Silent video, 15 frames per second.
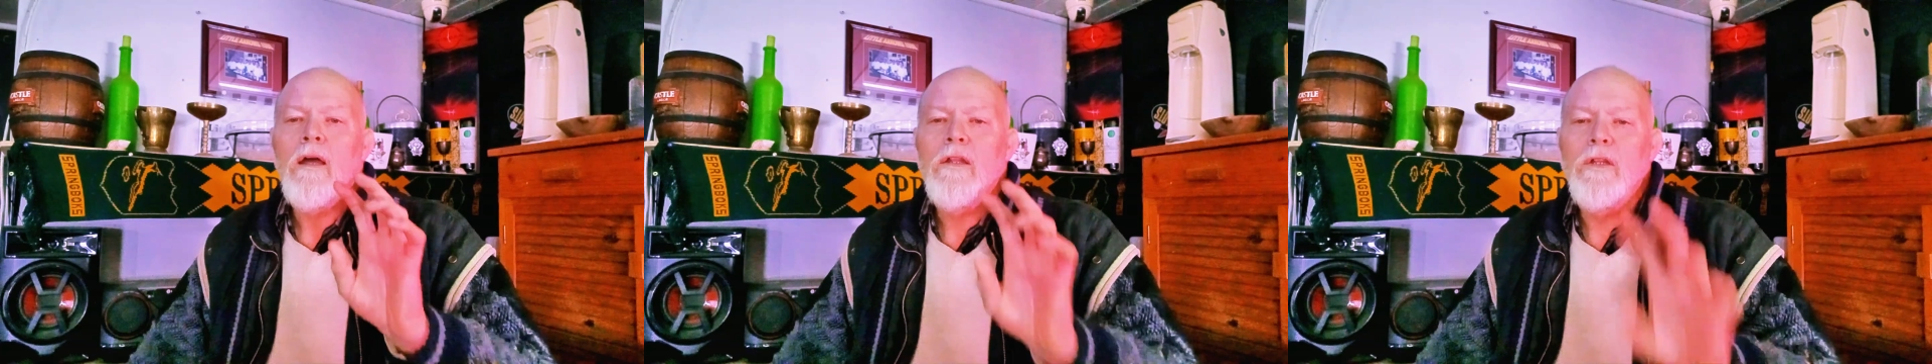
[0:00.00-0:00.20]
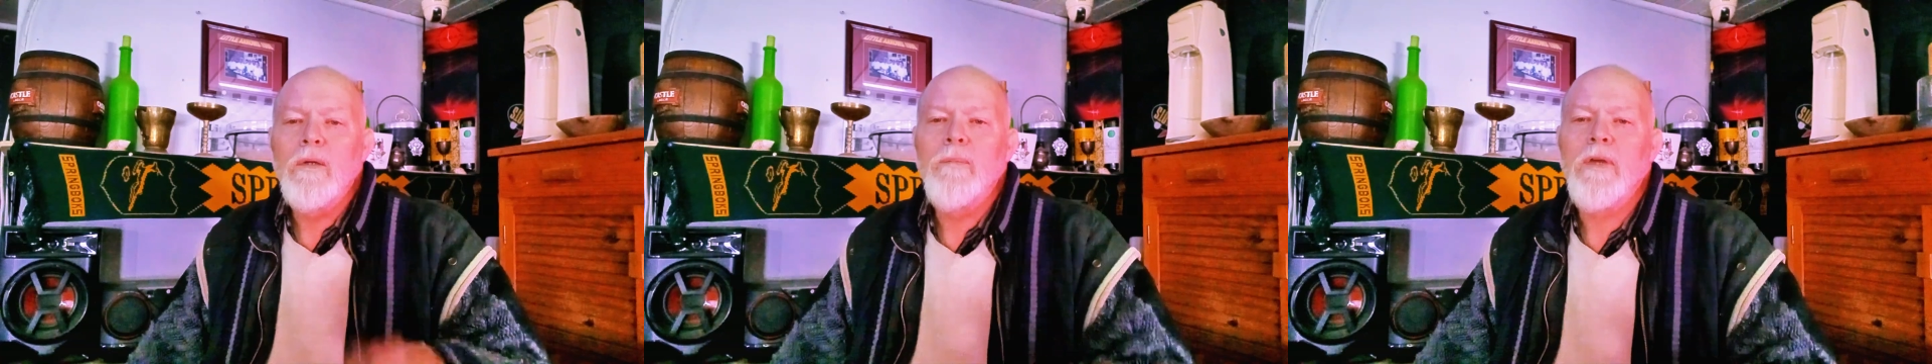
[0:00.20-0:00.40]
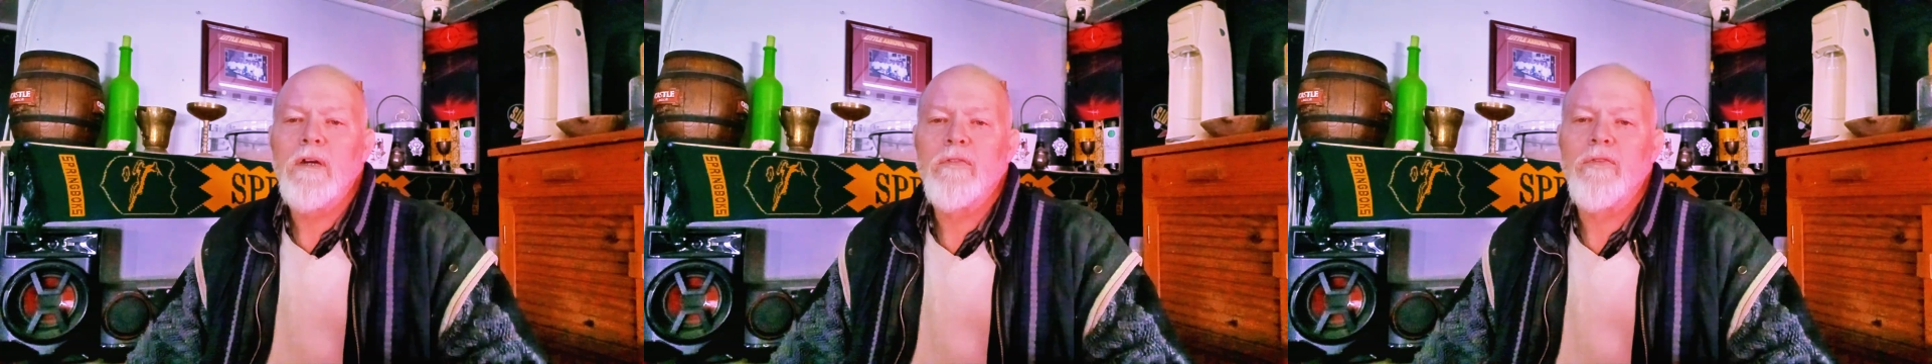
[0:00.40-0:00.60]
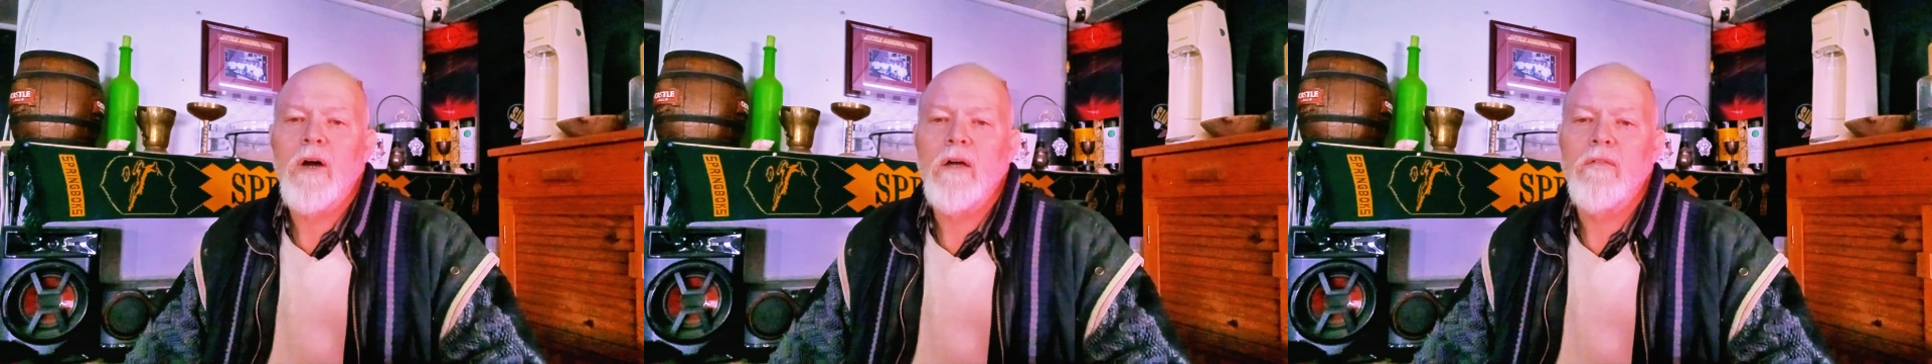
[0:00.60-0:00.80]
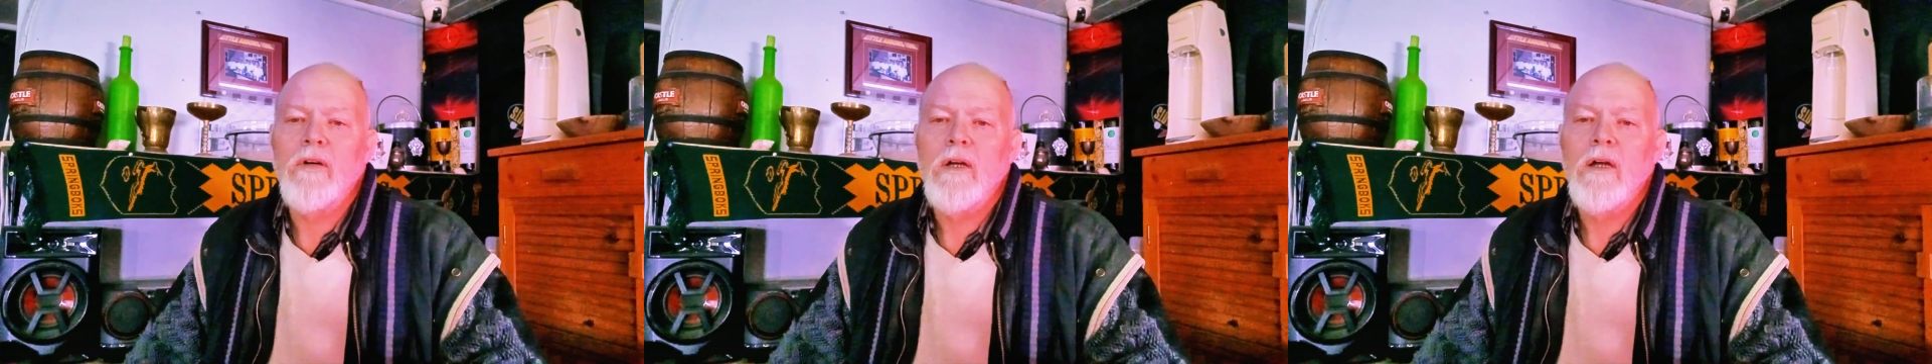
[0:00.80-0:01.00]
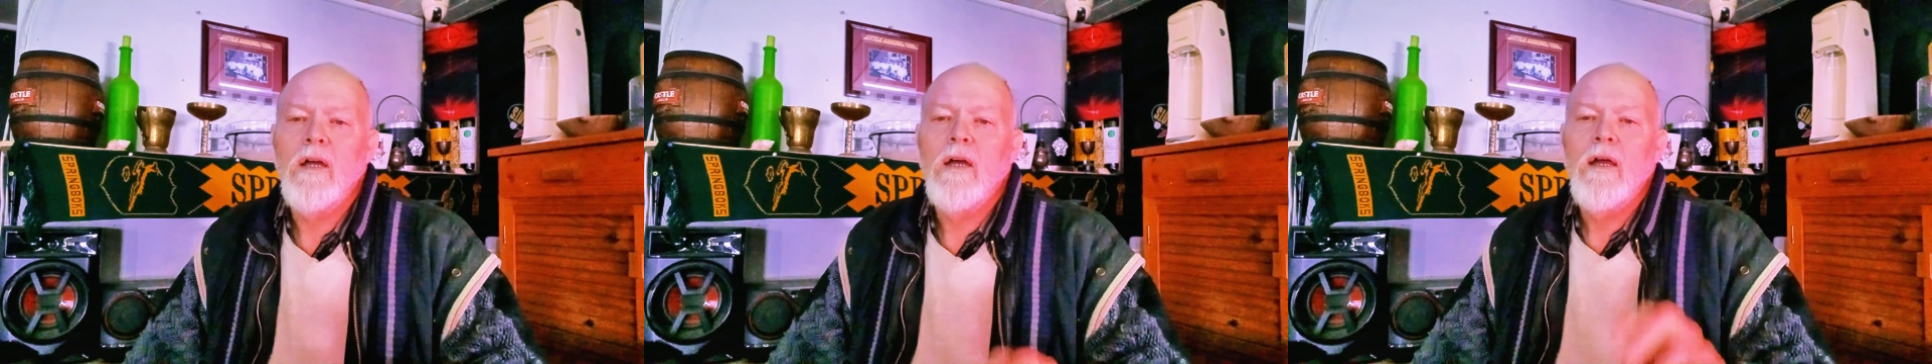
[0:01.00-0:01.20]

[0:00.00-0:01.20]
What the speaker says: do me a favor.